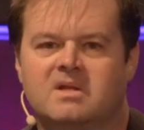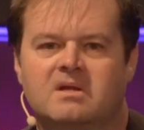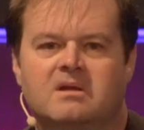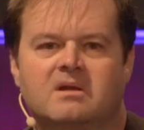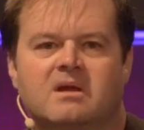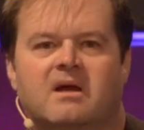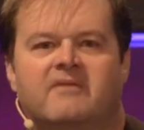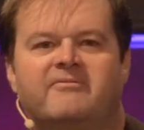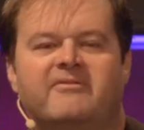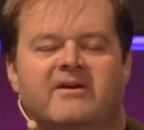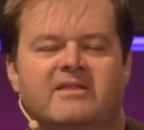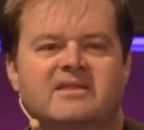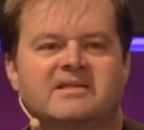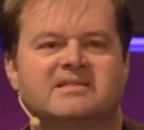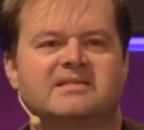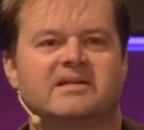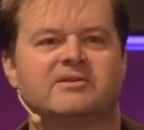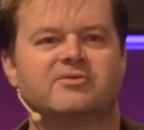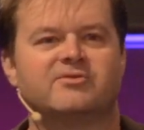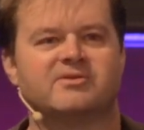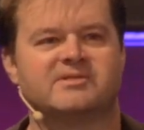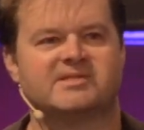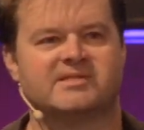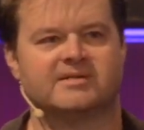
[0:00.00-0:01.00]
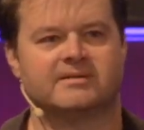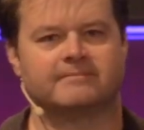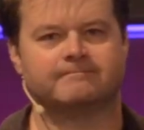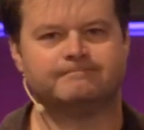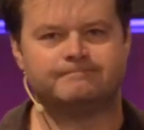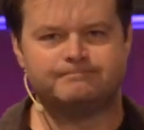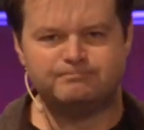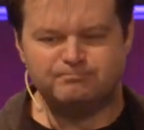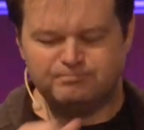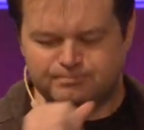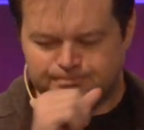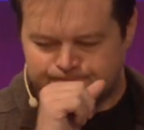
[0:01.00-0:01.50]
I find this interesting.
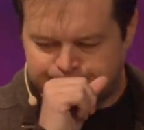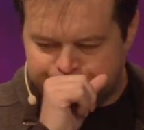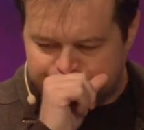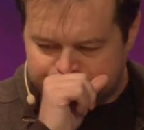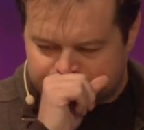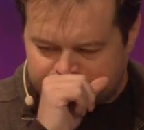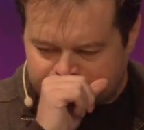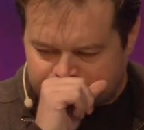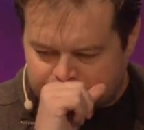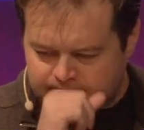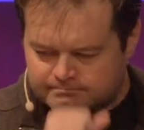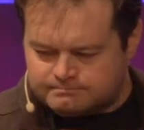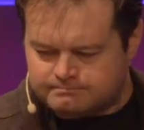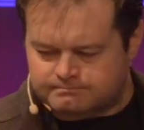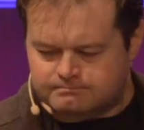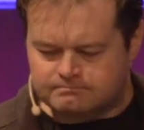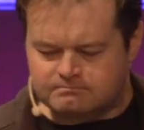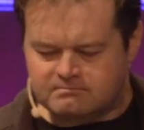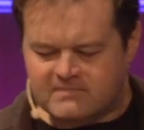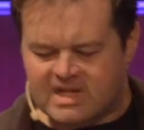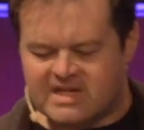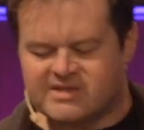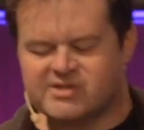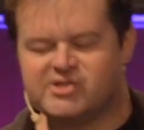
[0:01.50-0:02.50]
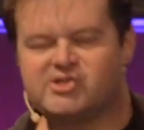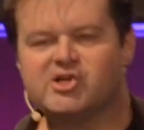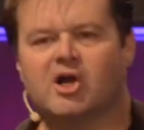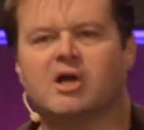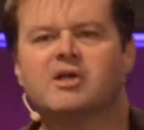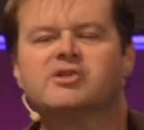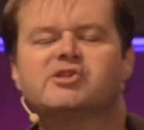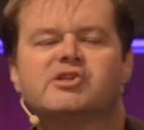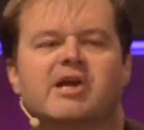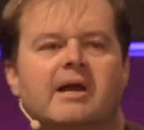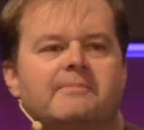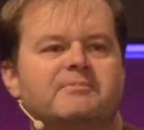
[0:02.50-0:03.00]
In
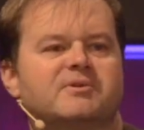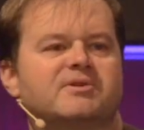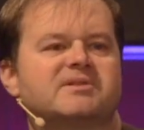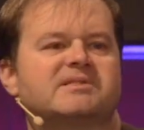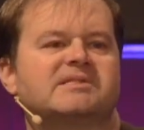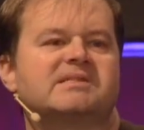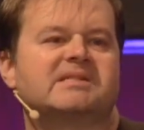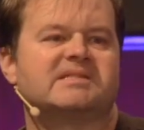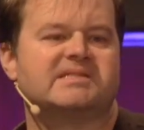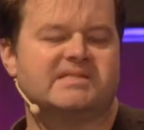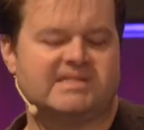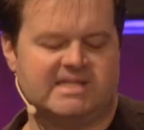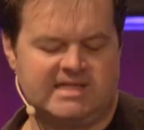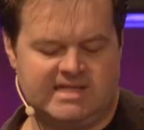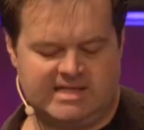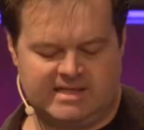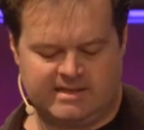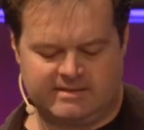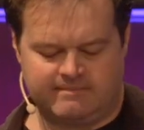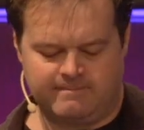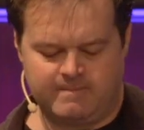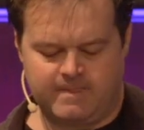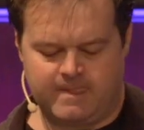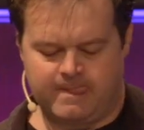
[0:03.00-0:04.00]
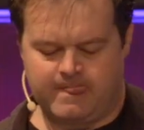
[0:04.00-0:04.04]
John chapter 16,